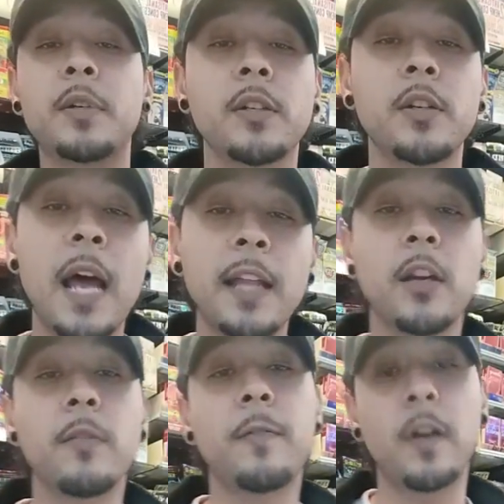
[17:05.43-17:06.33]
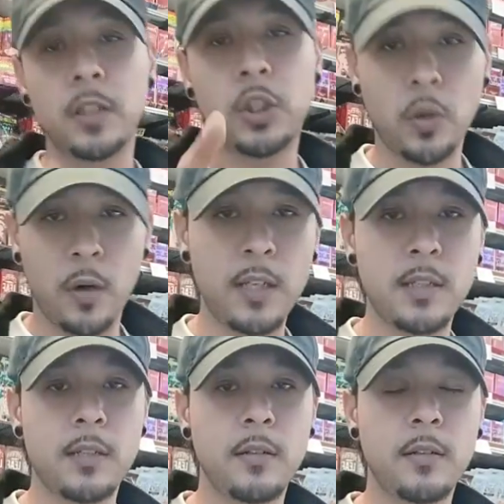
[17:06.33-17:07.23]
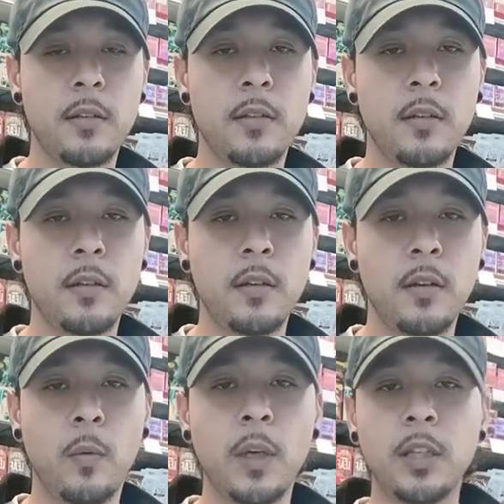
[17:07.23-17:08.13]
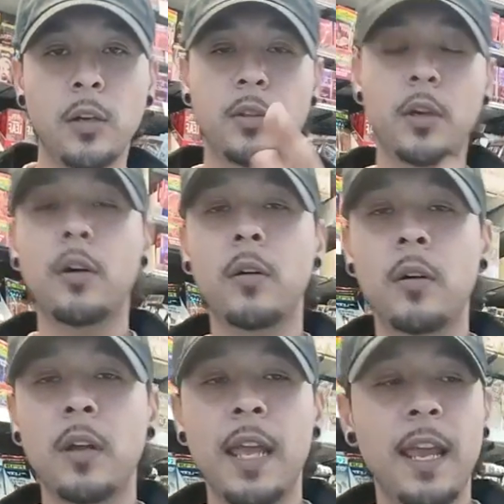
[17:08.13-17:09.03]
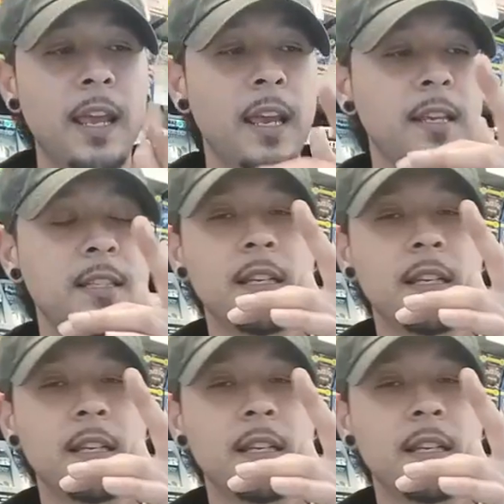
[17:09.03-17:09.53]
you're not their first choice, what they'll do is